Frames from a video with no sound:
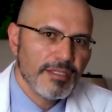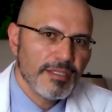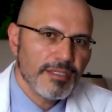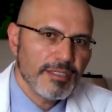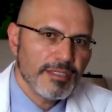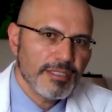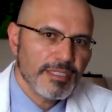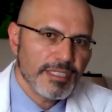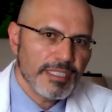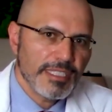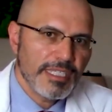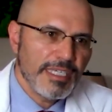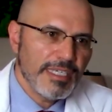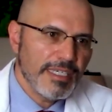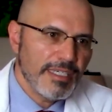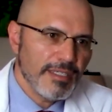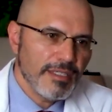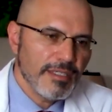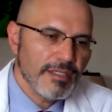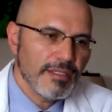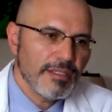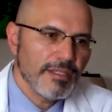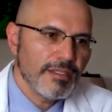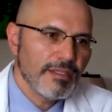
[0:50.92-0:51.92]

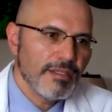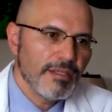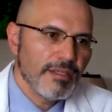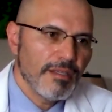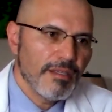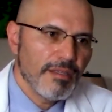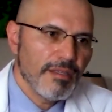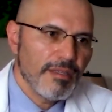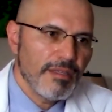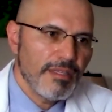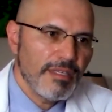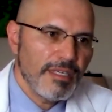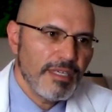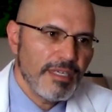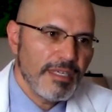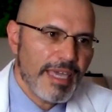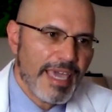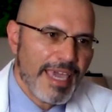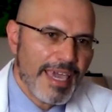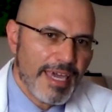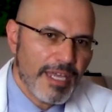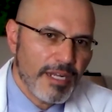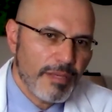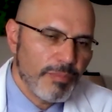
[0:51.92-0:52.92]
skin, the
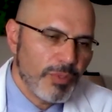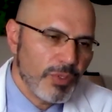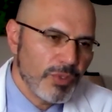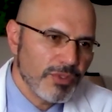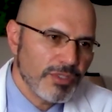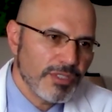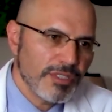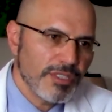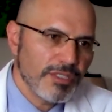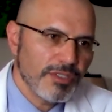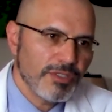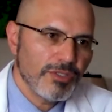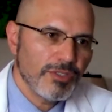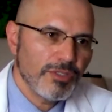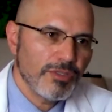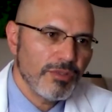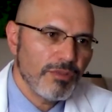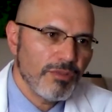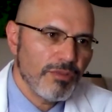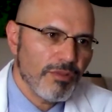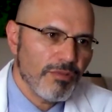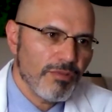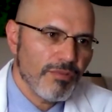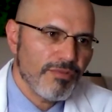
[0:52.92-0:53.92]
adipose
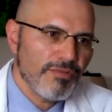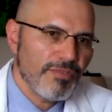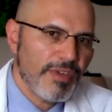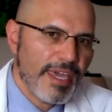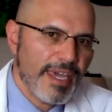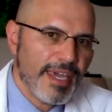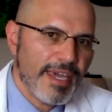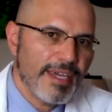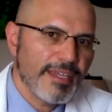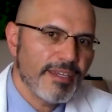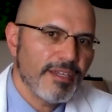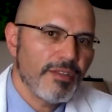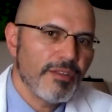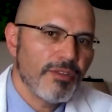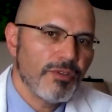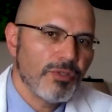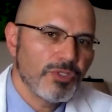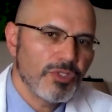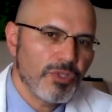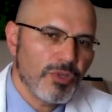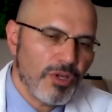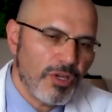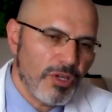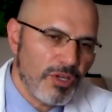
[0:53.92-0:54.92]
tissue, the fat.
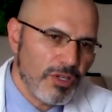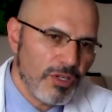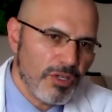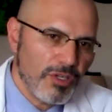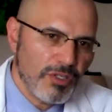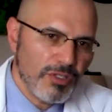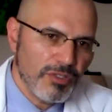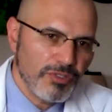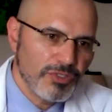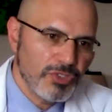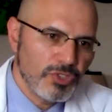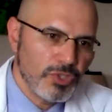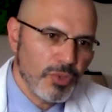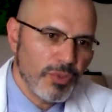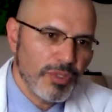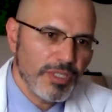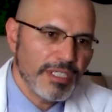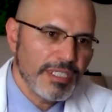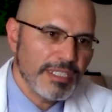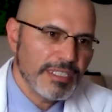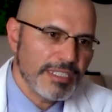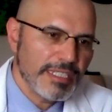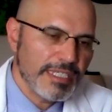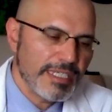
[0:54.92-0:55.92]
Those are all
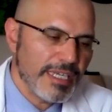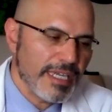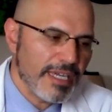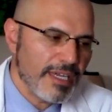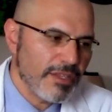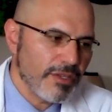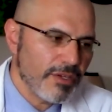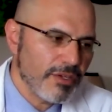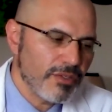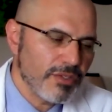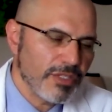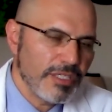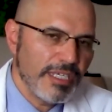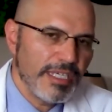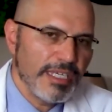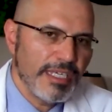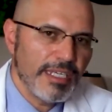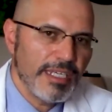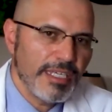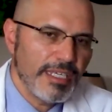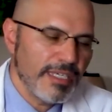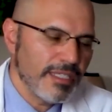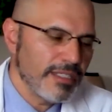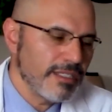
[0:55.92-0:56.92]
joining together,
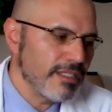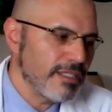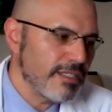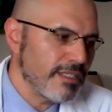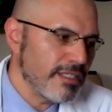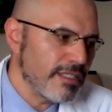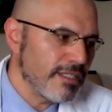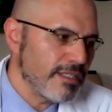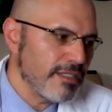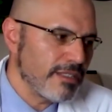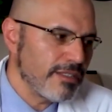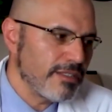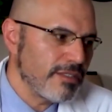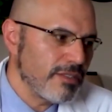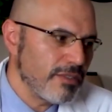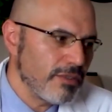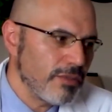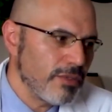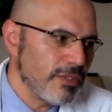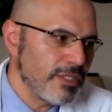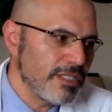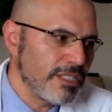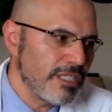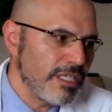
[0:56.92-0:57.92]
getting into
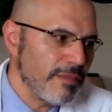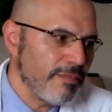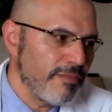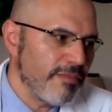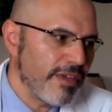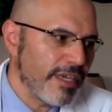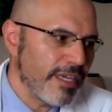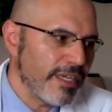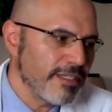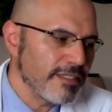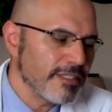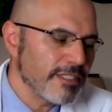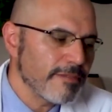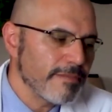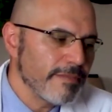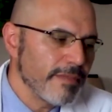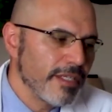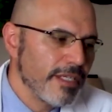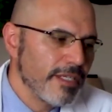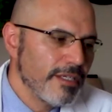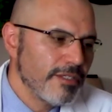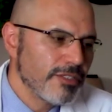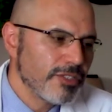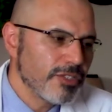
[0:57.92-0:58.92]
the deep veins.
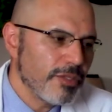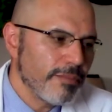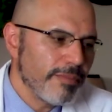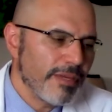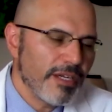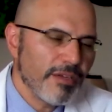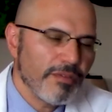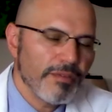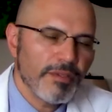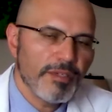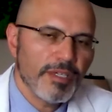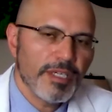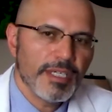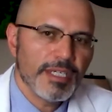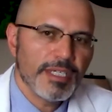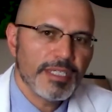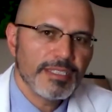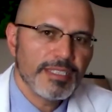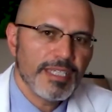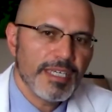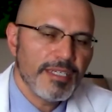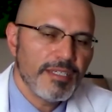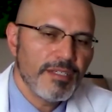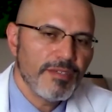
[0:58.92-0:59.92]
So about
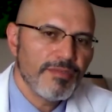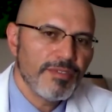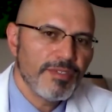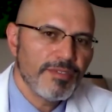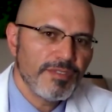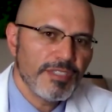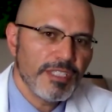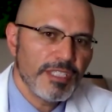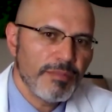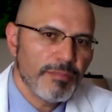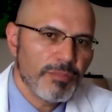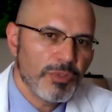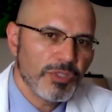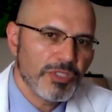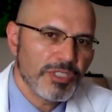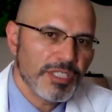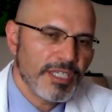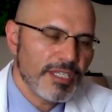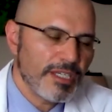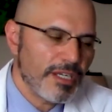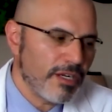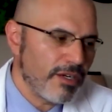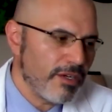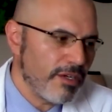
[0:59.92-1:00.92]
10 to
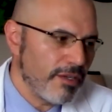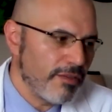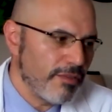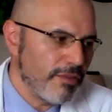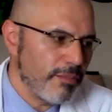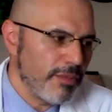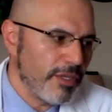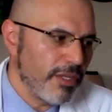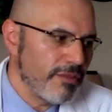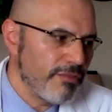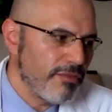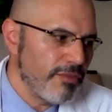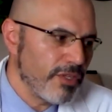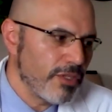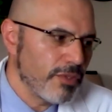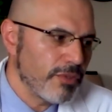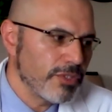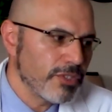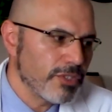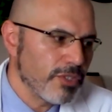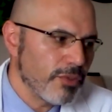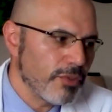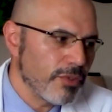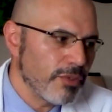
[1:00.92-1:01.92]
15% of the blood flow
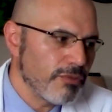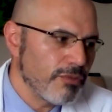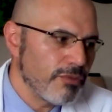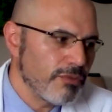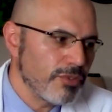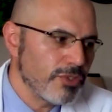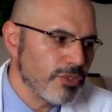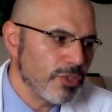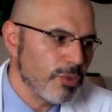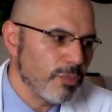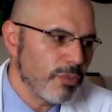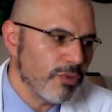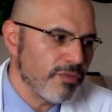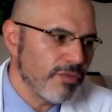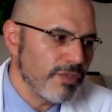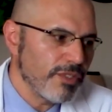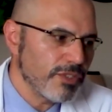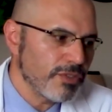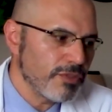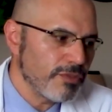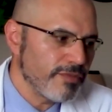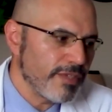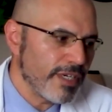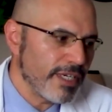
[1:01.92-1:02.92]
is going through the
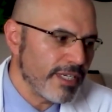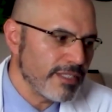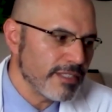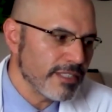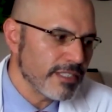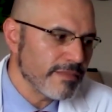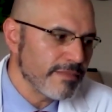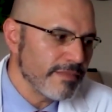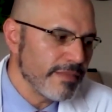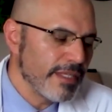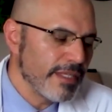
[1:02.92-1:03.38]
superficial veins.